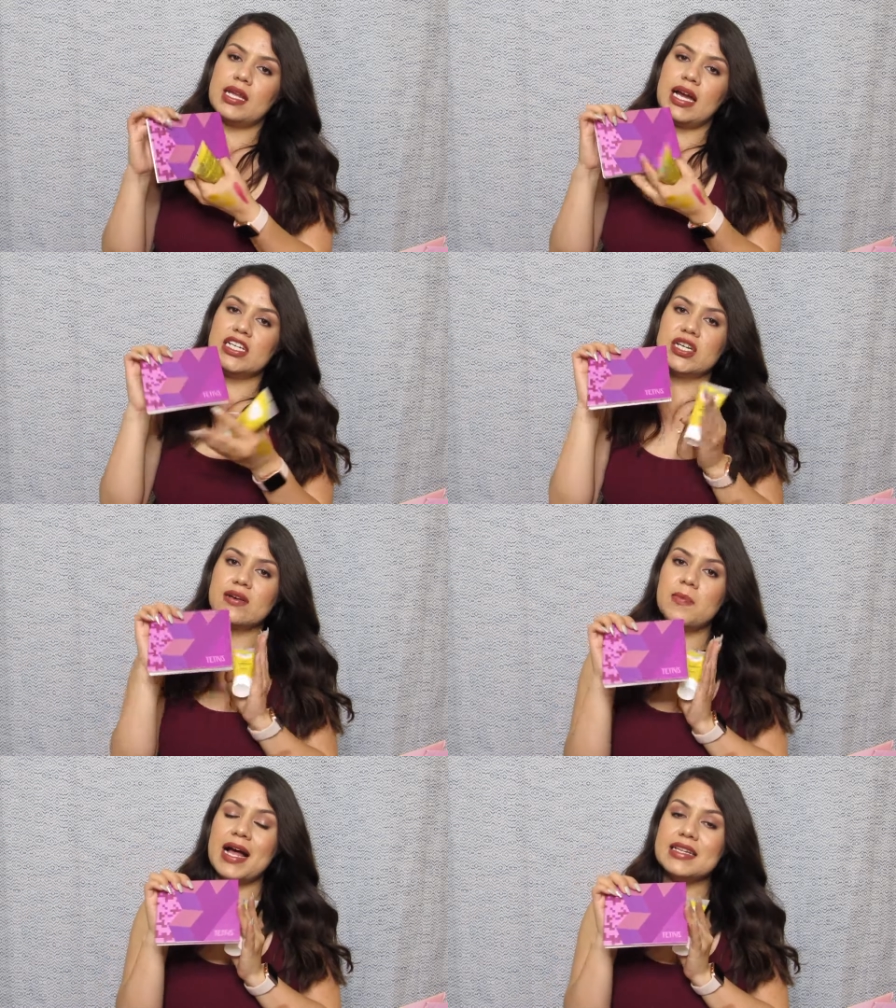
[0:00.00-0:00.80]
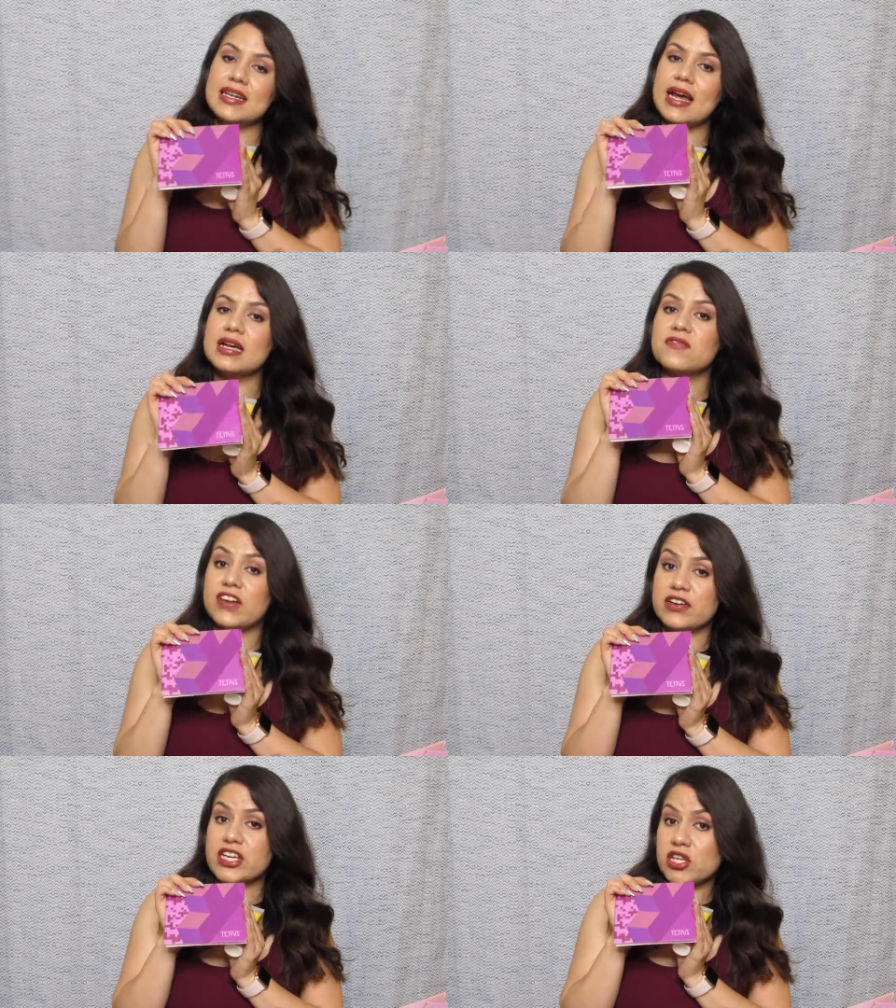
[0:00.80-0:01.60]
eyeshadow palette had
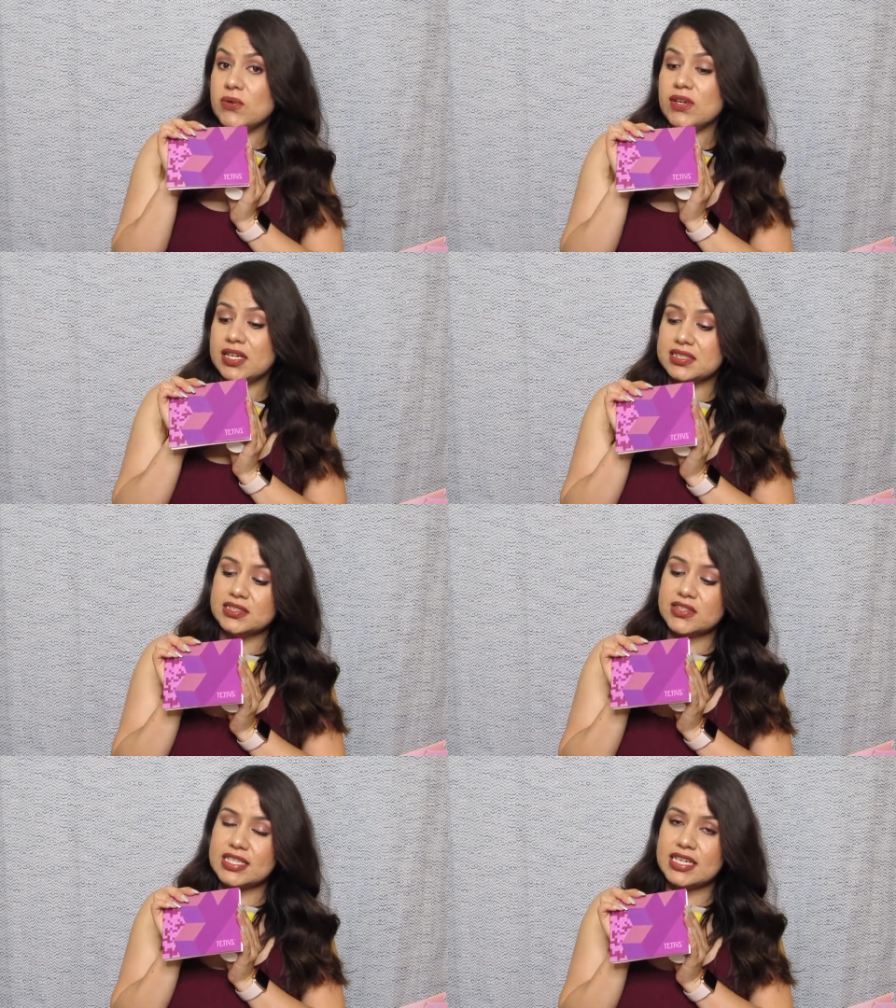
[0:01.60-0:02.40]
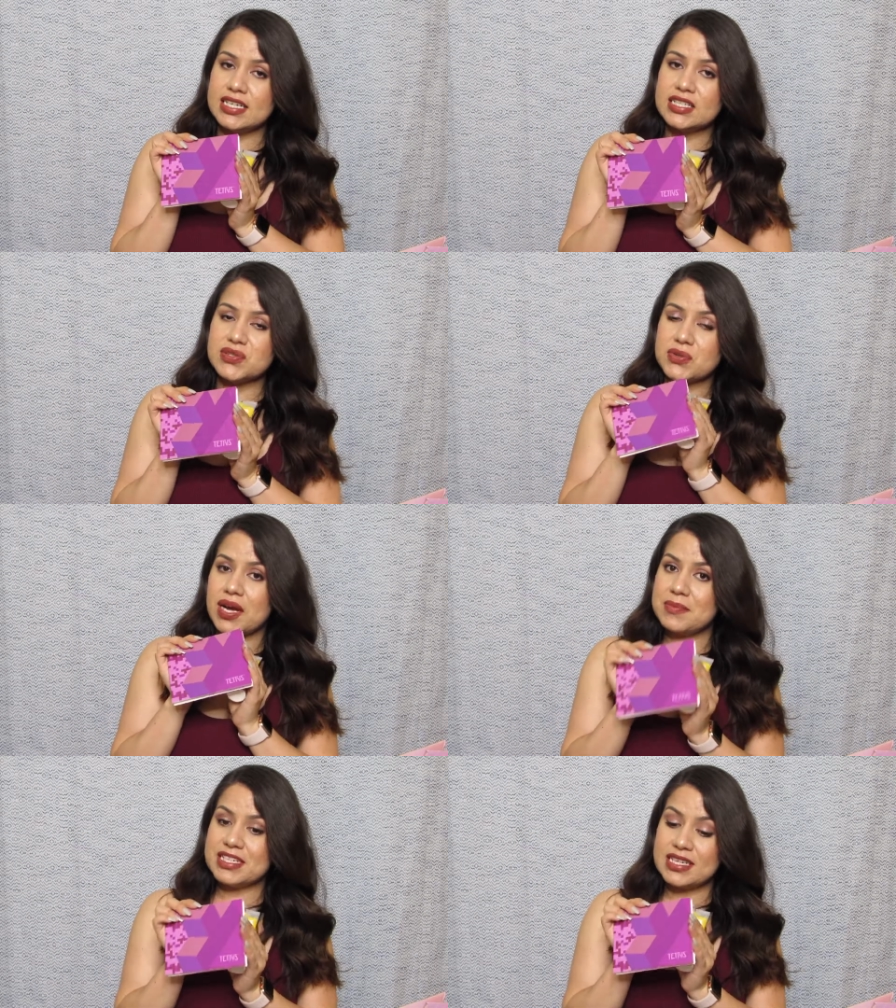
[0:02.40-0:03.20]
very cute colors in it, so
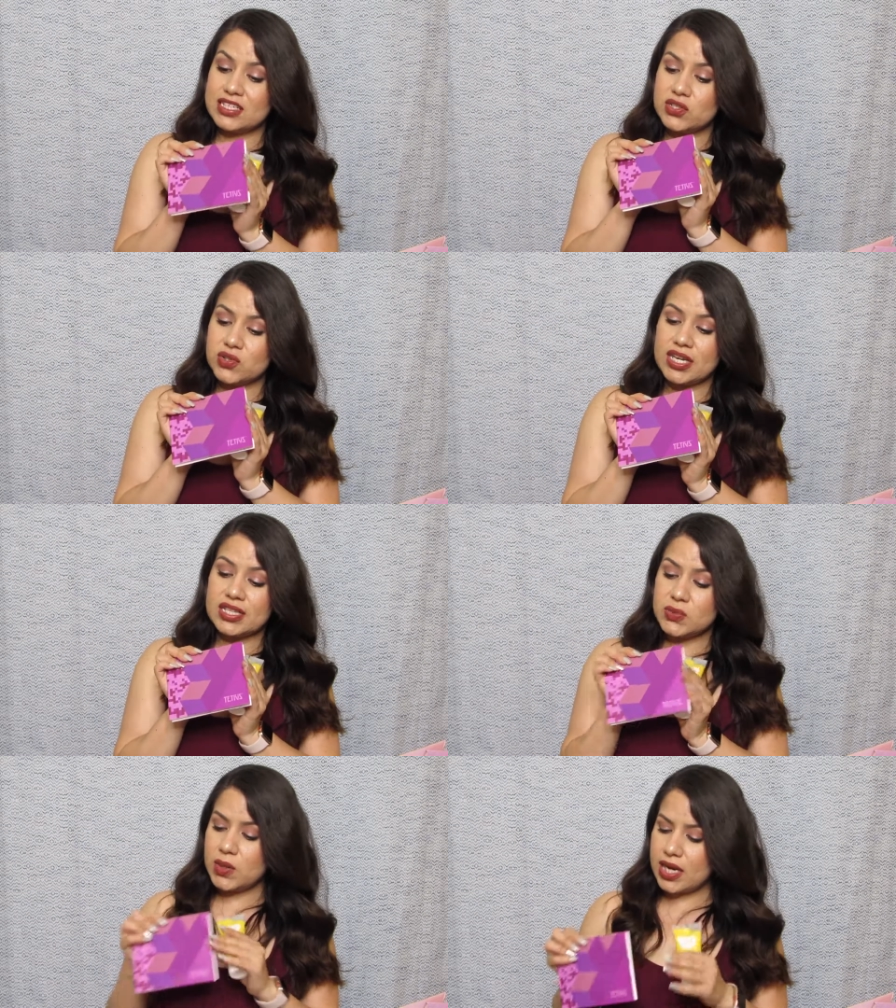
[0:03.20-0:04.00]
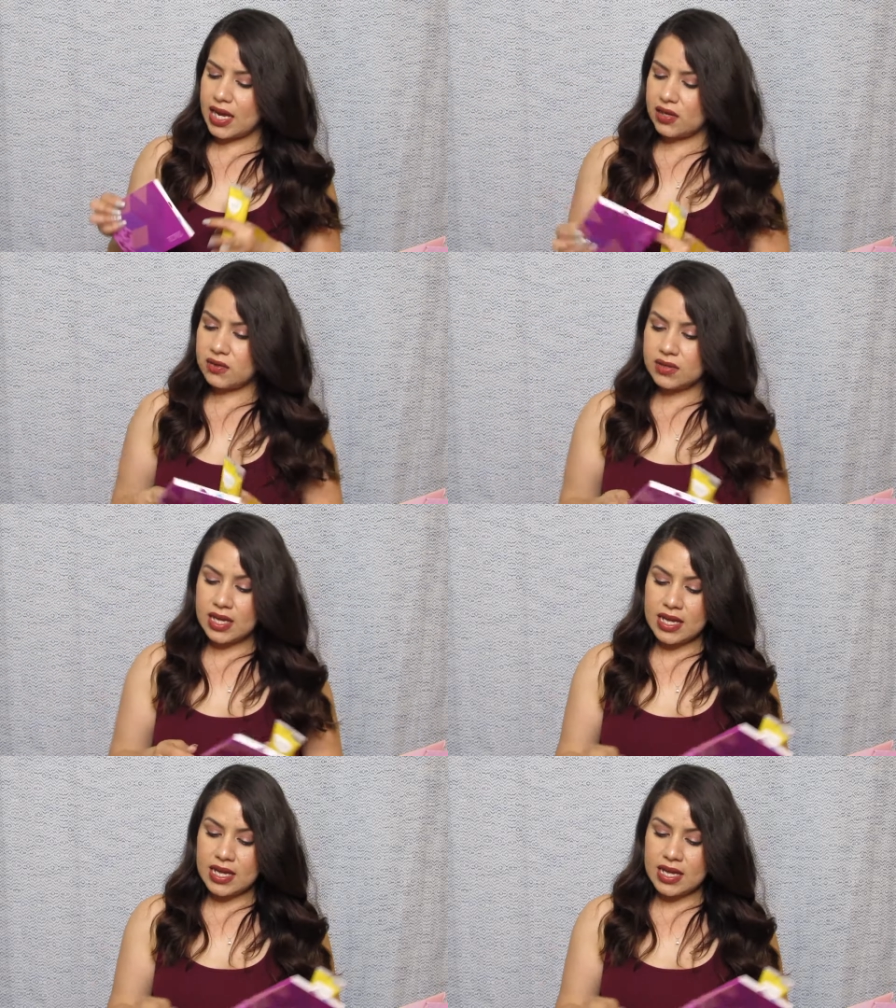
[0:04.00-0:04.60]
I'm excited to try this one out.